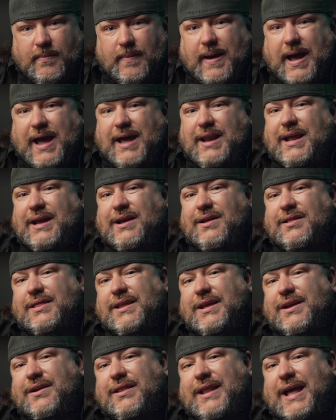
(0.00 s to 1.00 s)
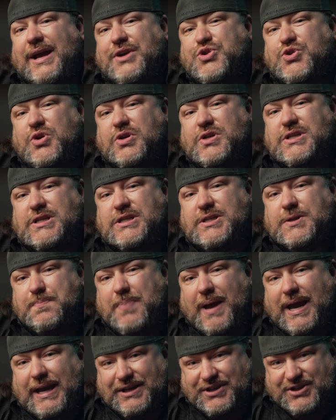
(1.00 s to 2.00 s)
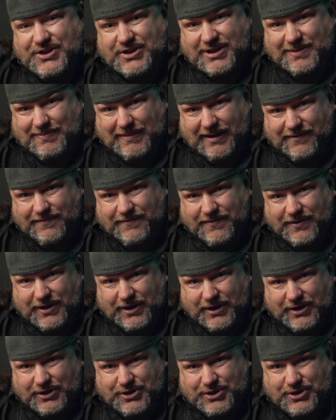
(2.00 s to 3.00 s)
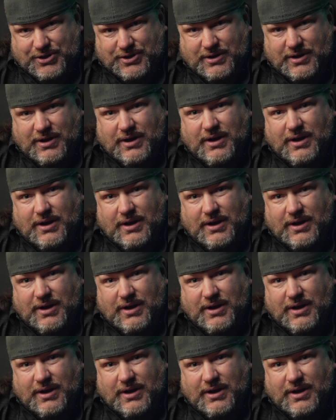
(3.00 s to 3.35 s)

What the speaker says: Adding a little extra spice to my footage,